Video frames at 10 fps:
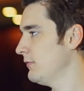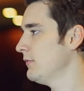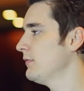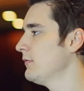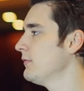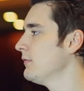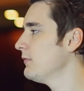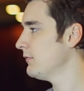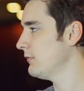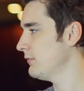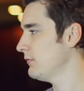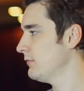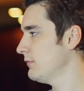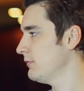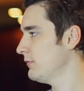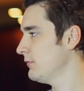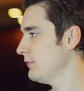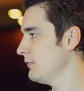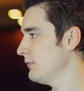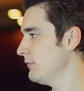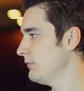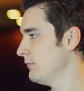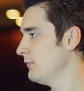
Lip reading: No words are spoken by the person on screen.